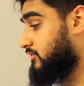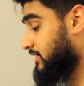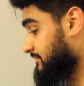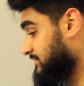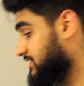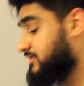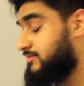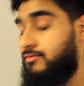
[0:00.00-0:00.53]

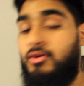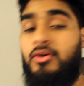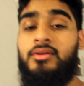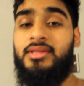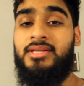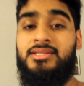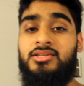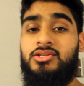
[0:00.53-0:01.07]
me just
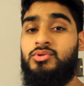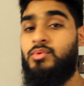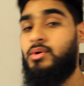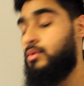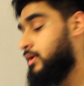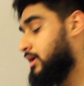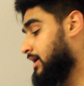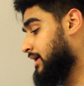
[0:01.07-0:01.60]
vlog this as
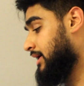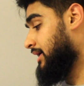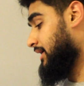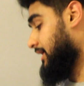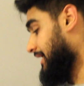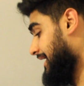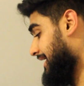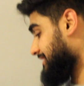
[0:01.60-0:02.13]
well
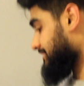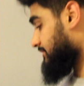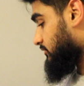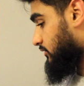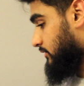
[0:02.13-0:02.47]
as I'm